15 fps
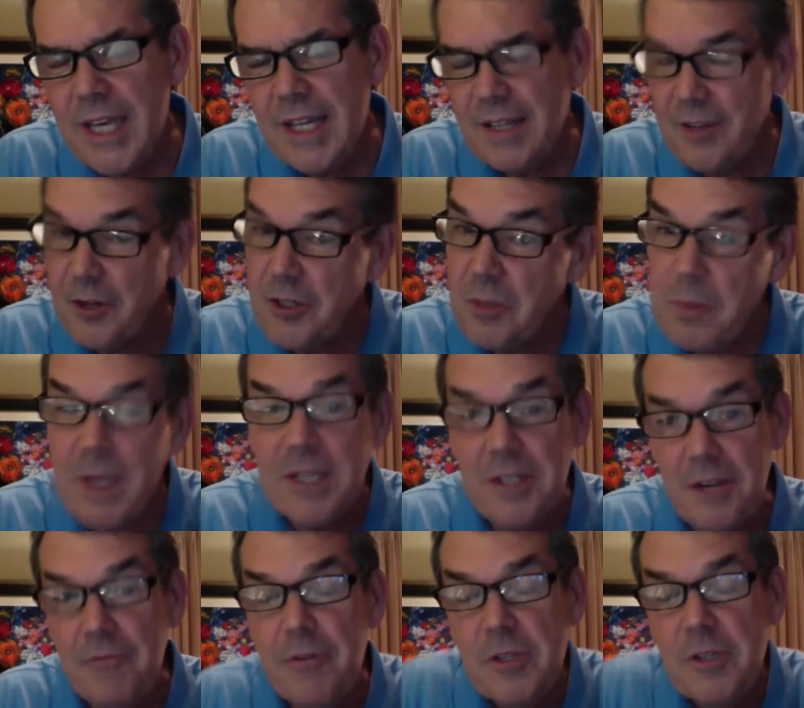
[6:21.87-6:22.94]
And there's a big
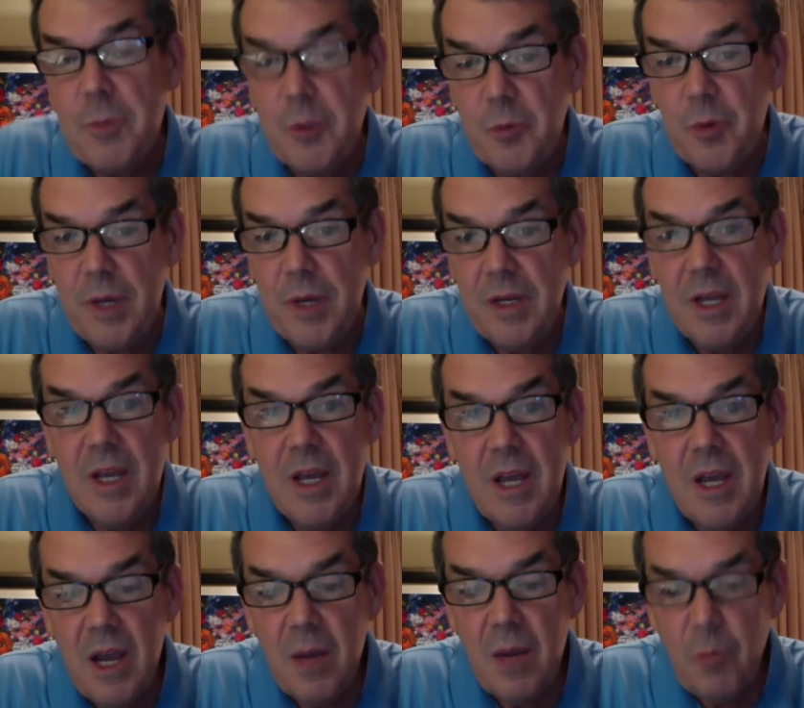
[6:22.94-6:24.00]
difference between
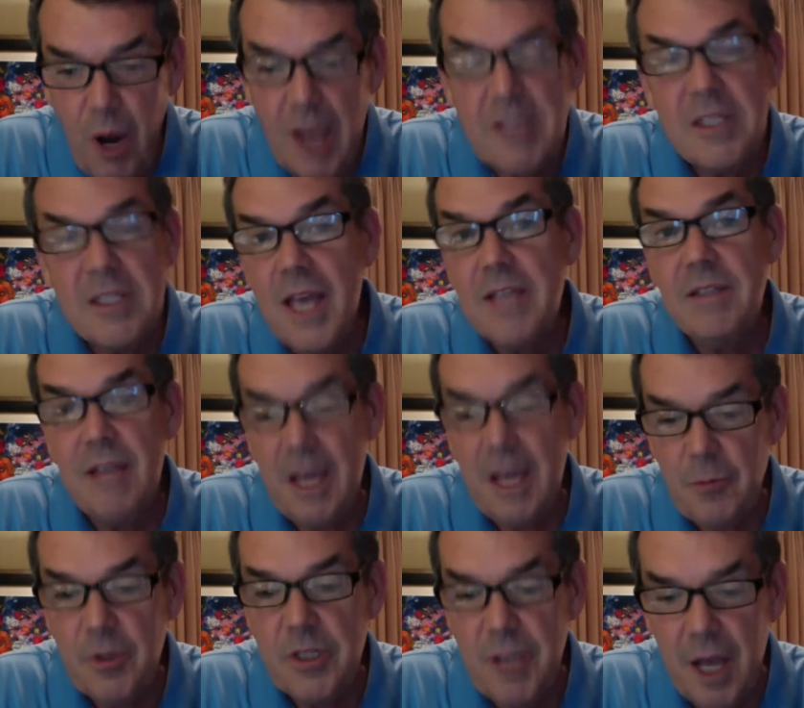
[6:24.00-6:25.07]
process and
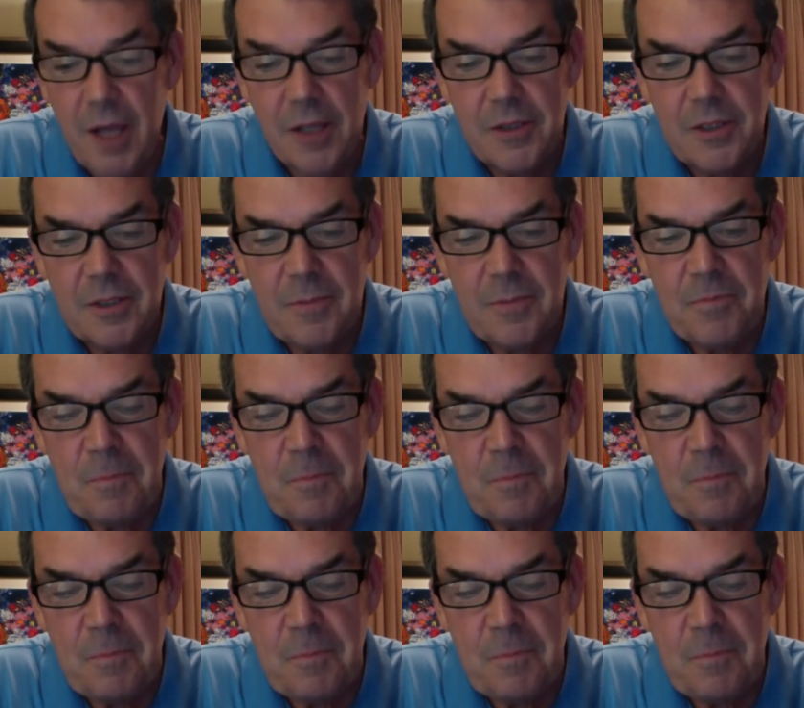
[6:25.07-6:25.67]
results.